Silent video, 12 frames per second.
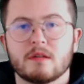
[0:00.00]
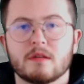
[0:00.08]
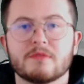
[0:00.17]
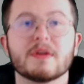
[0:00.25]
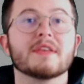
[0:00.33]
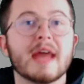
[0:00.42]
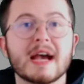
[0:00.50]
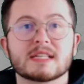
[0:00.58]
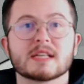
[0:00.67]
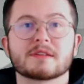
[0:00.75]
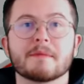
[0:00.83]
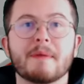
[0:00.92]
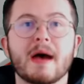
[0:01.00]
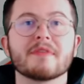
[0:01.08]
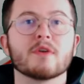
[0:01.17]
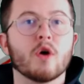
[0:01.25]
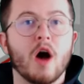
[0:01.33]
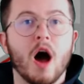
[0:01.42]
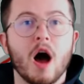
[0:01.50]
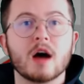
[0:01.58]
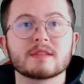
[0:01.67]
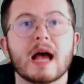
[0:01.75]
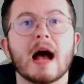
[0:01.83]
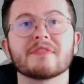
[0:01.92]
Then next, let's compare the
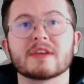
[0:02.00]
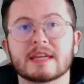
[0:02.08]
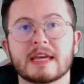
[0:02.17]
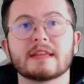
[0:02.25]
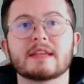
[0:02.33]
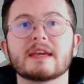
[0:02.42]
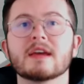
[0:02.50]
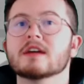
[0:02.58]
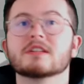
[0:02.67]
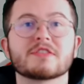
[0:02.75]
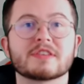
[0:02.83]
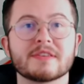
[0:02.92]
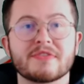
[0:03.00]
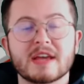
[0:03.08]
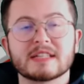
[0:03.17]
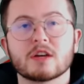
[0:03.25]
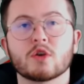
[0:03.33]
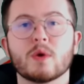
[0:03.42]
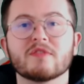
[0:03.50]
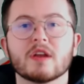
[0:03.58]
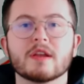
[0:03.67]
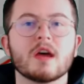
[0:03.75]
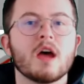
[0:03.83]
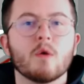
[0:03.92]
heart and the kidney to the synthetic equivalent.